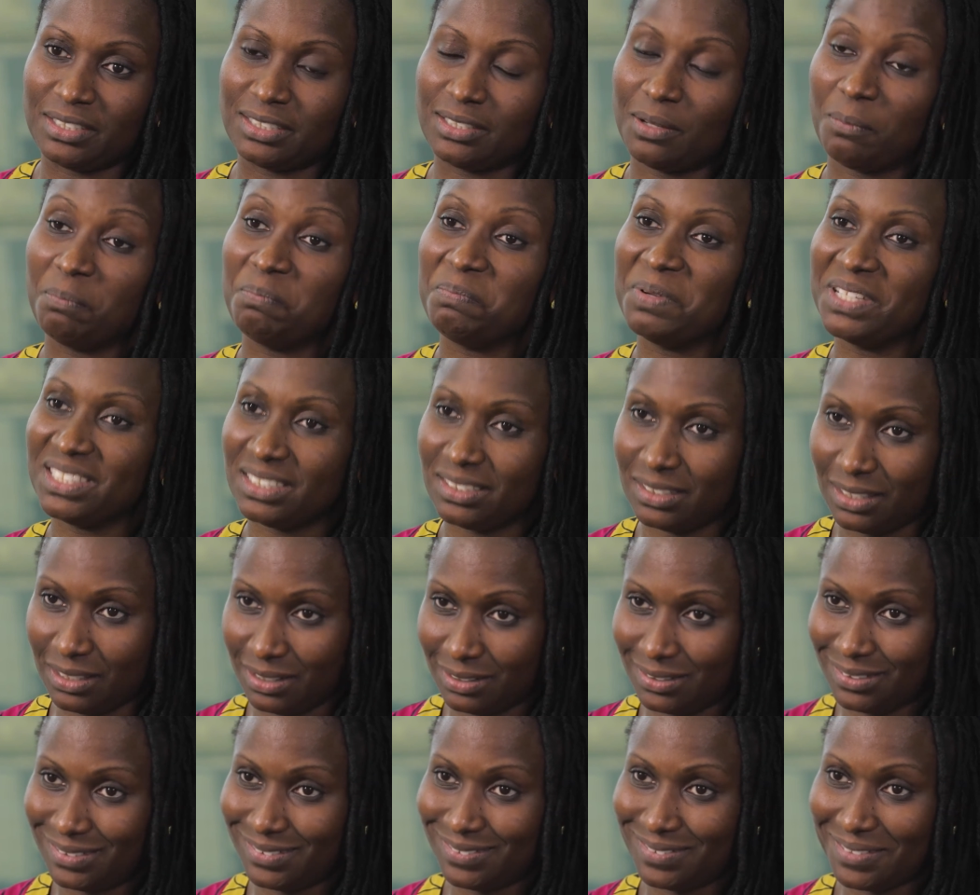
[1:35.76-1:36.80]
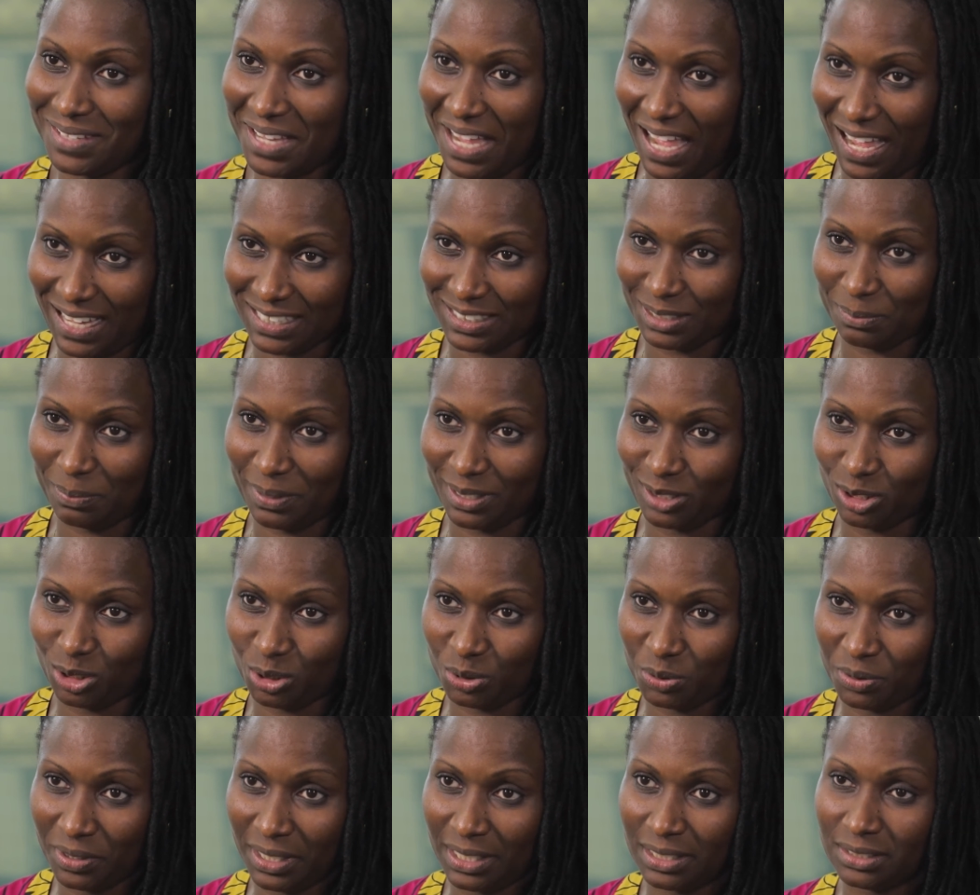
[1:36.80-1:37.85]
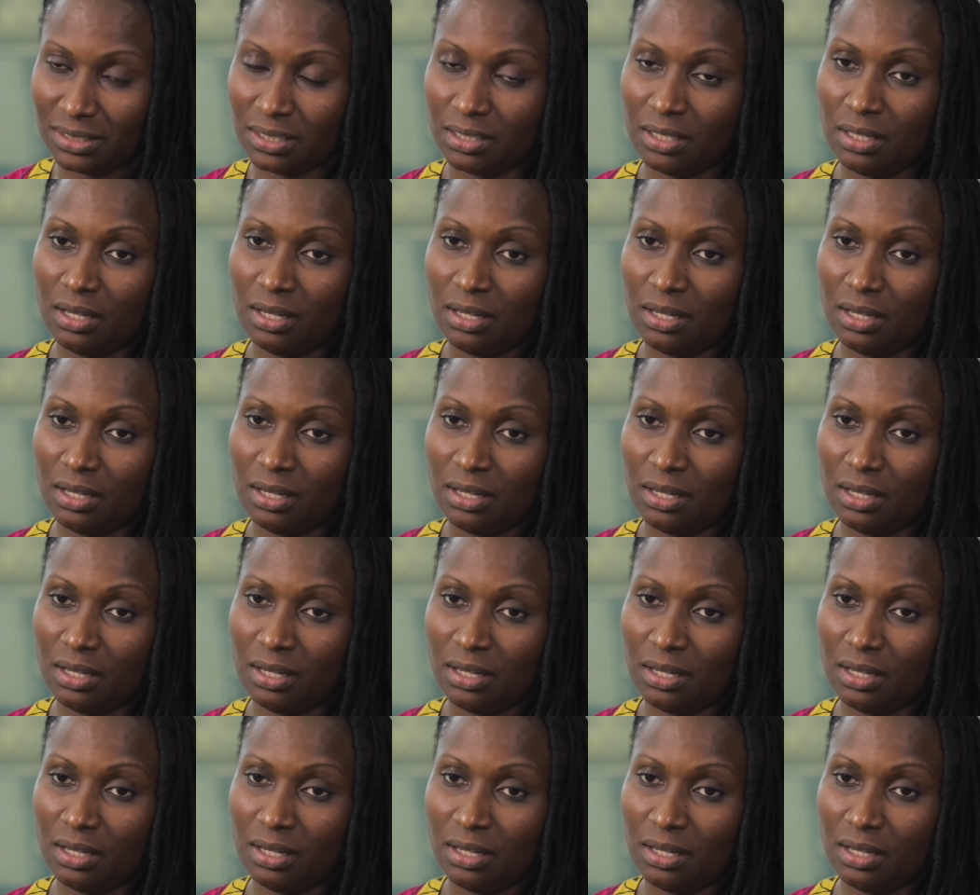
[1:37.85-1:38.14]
is a business aspect to it.